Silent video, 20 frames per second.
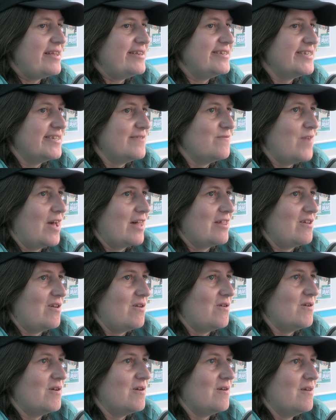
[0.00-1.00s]
and to
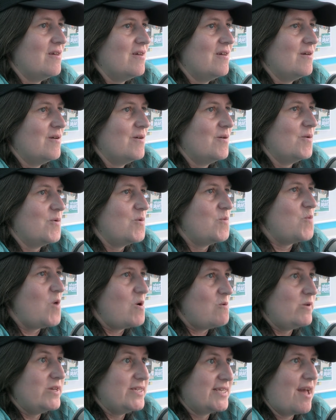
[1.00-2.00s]
value
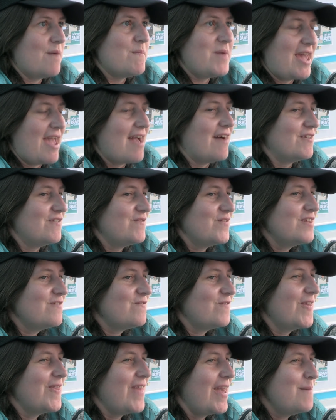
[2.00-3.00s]
what was coming out of it for